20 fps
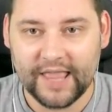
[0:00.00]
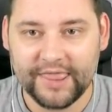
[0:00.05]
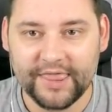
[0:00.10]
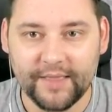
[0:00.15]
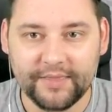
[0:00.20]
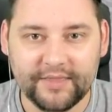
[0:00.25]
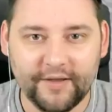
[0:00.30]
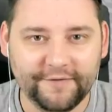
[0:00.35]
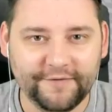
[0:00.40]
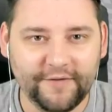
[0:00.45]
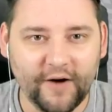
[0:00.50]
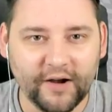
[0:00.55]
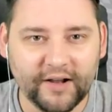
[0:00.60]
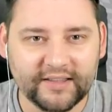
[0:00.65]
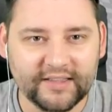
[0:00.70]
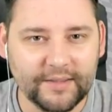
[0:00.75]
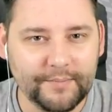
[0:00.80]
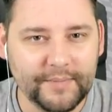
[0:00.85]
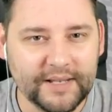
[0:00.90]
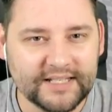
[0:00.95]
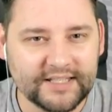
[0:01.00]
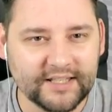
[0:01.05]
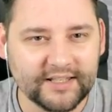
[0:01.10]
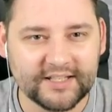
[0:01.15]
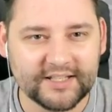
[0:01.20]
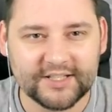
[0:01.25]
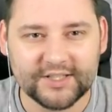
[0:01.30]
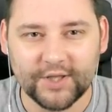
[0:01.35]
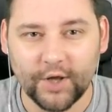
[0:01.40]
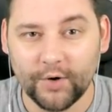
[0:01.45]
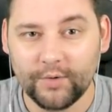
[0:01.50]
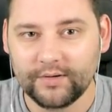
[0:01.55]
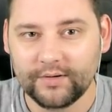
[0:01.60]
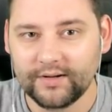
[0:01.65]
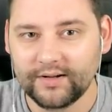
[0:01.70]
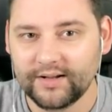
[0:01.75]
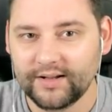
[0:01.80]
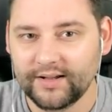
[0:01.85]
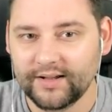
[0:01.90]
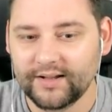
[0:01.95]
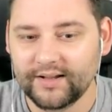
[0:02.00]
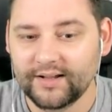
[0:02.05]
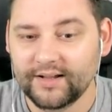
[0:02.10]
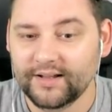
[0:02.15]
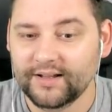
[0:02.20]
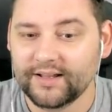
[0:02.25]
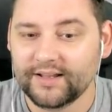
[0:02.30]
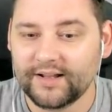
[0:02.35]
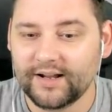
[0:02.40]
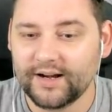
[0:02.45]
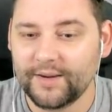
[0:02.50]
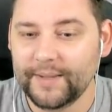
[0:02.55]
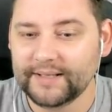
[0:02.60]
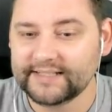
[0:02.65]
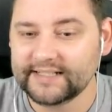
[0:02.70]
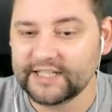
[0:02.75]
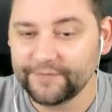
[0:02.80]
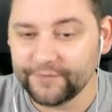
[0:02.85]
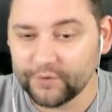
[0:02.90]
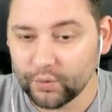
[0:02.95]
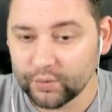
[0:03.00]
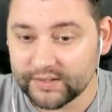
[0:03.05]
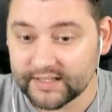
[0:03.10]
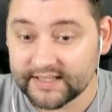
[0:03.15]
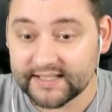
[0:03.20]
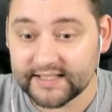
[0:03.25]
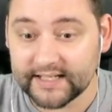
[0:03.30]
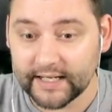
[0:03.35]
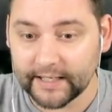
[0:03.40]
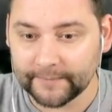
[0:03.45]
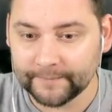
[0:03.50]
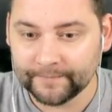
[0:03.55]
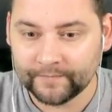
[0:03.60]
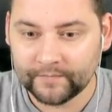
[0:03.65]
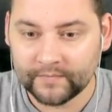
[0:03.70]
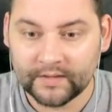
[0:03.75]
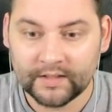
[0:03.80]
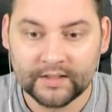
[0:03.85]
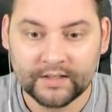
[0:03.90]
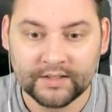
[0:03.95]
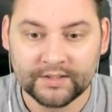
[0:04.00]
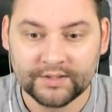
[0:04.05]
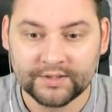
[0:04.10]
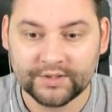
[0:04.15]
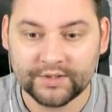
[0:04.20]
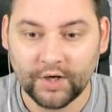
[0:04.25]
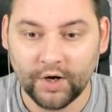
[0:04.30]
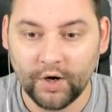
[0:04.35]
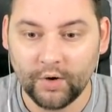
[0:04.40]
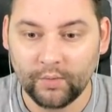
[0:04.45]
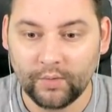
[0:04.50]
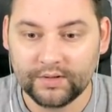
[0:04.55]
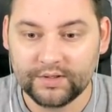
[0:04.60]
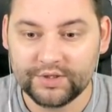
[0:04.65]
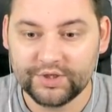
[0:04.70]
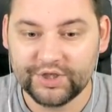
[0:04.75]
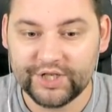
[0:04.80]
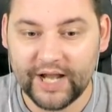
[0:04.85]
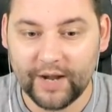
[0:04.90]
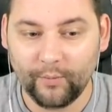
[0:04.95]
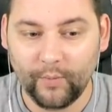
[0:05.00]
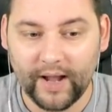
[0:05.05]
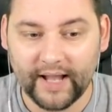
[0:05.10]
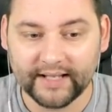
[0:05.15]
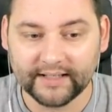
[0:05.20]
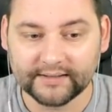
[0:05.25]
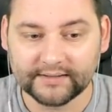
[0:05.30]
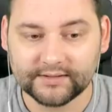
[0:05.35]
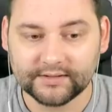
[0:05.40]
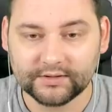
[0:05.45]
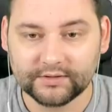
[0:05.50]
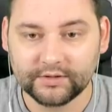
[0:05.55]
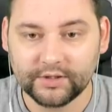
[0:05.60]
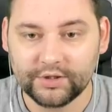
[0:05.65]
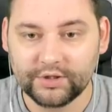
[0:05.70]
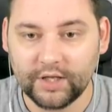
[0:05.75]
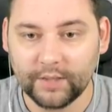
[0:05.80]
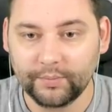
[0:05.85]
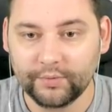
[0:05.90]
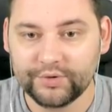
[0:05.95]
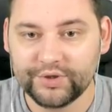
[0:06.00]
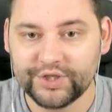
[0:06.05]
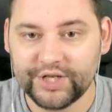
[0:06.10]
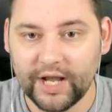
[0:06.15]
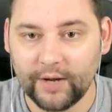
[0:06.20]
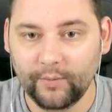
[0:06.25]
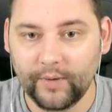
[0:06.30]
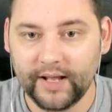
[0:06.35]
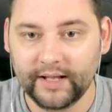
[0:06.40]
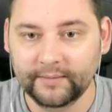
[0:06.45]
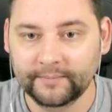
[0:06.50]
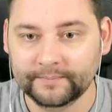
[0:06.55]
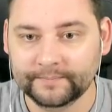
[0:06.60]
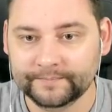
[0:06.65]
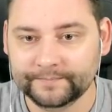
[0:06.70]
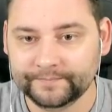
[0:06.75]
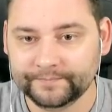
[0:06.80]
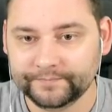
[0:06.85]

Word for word: And the, the fog and the mist of the snow kind of makes it difficult to see. So jetways, the double jetway.